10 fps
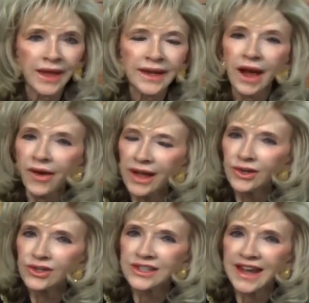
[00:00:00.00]
now I
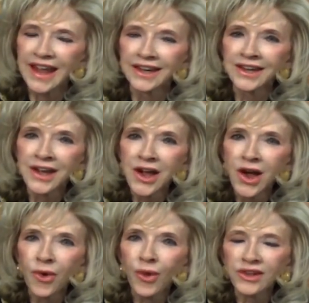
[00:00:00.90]
understand
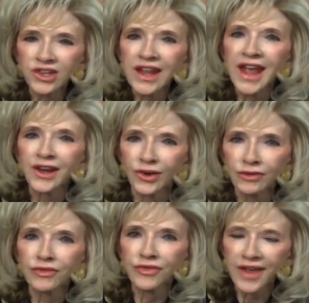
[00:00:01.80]
why she had
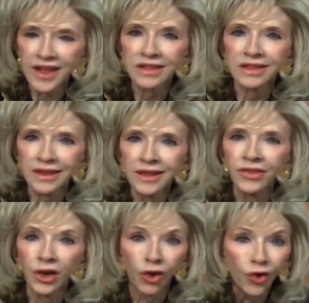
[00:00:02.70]
her faith
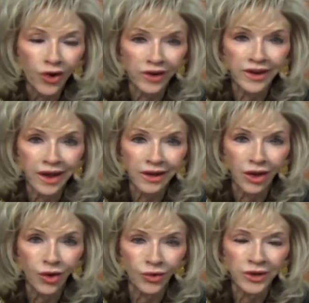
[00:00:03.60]
in the Lord
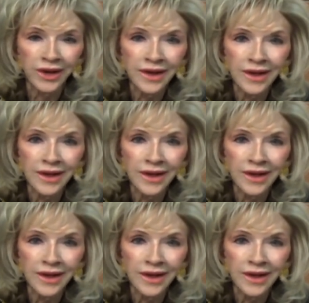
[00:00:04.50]
alone.